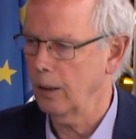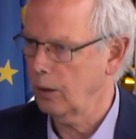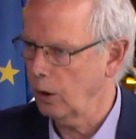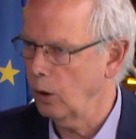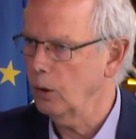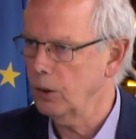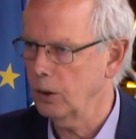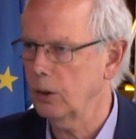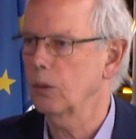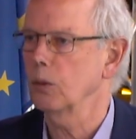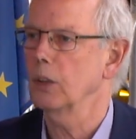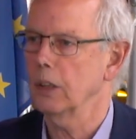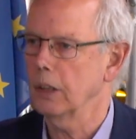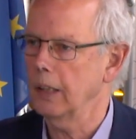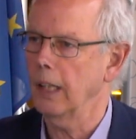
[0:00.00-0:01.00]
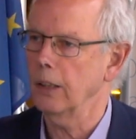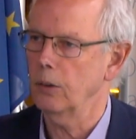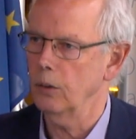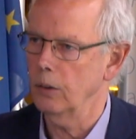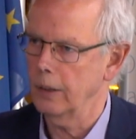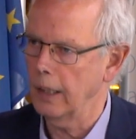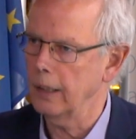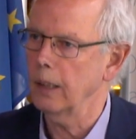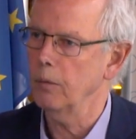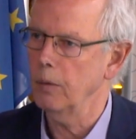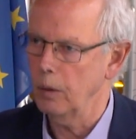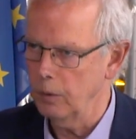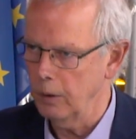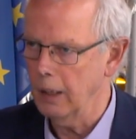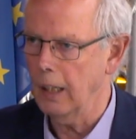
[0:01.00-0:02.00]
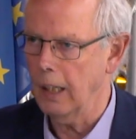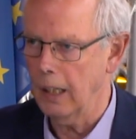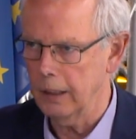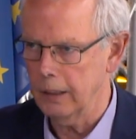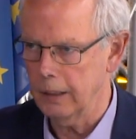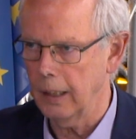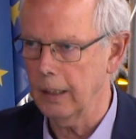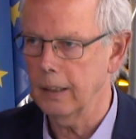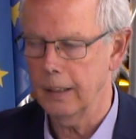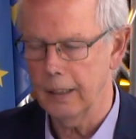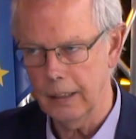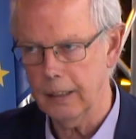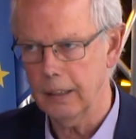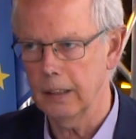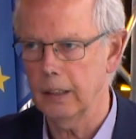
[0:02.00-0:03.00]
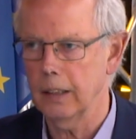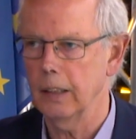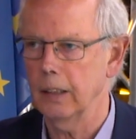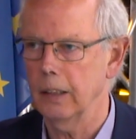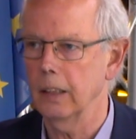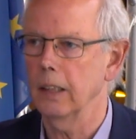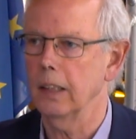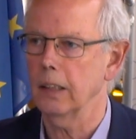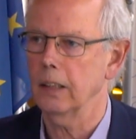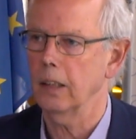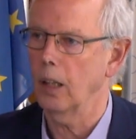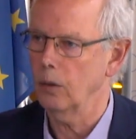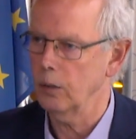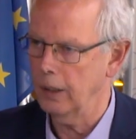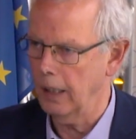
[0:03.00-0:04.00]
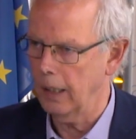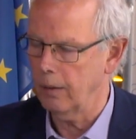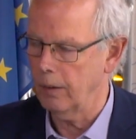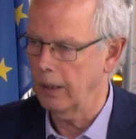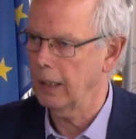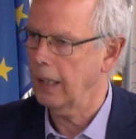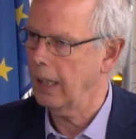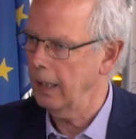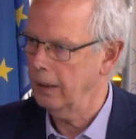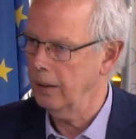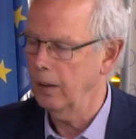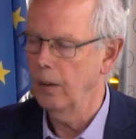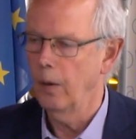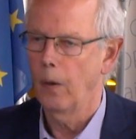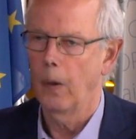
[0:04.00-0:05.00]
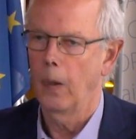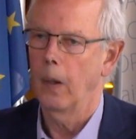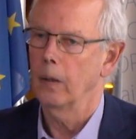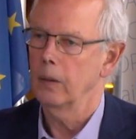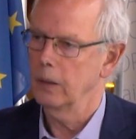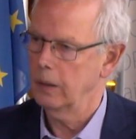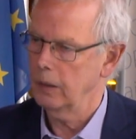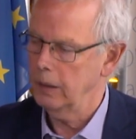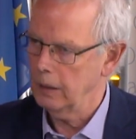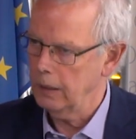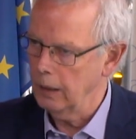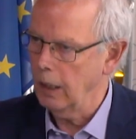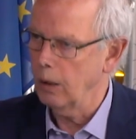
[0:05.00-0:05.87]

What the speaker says: close to the statute, that they will realize that this decision is now there. And again, this is in